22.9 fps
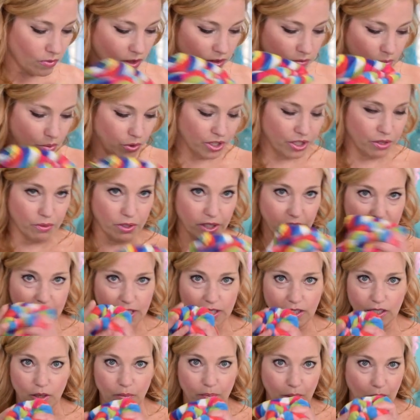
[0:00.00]
Boy, you really need
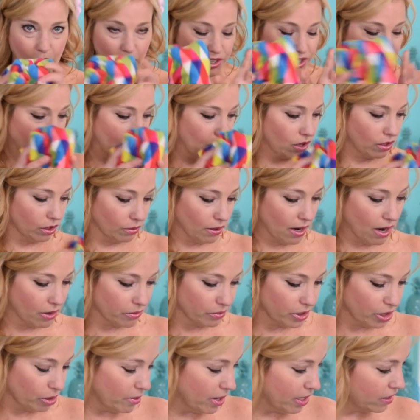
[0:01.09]
a little bar towel around
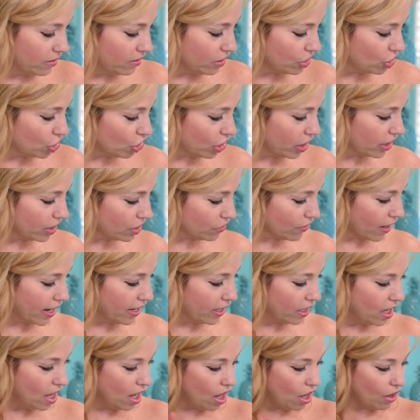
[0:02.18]
when you're making these drinks, right?
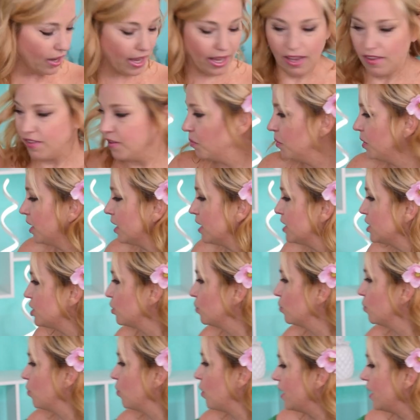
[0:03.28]
Okay, and then we're gonna do
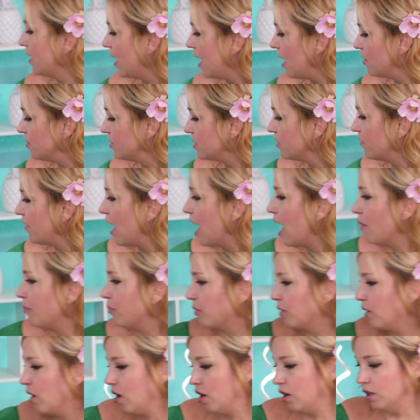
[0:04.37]
1 ounce of
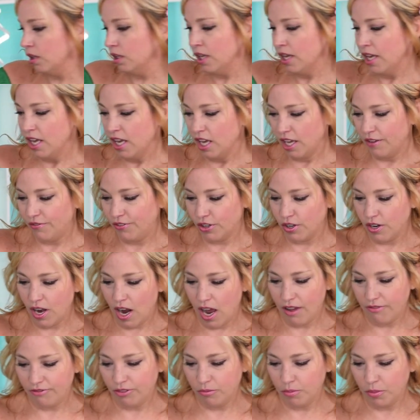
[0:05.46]
Aperol. If you're
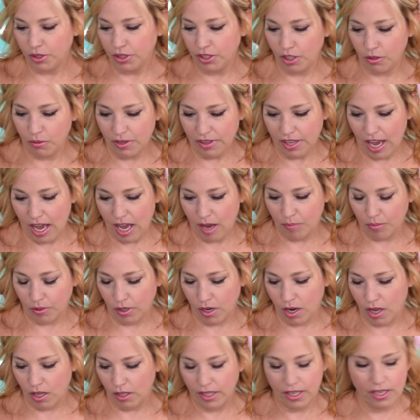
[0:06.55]
not familiar with
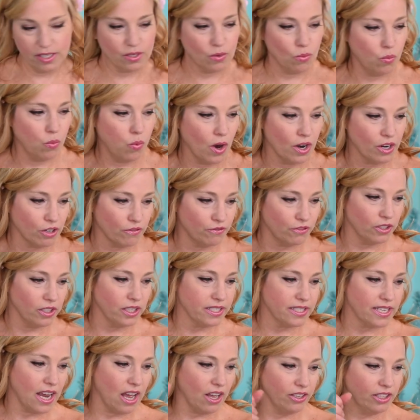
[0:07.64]
Aperol, it is a wonderful
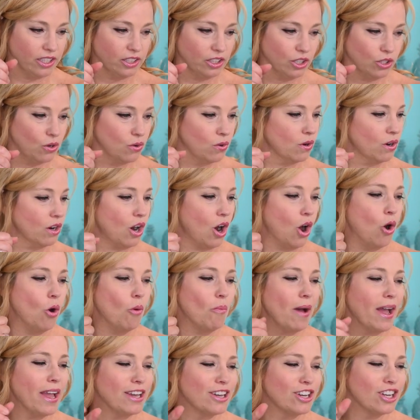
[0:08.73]
Italian liqueur. Oh
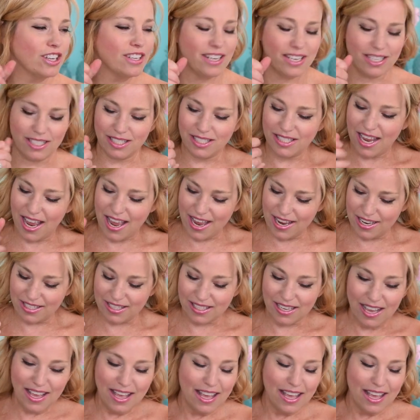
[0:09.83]
my goodness sakes!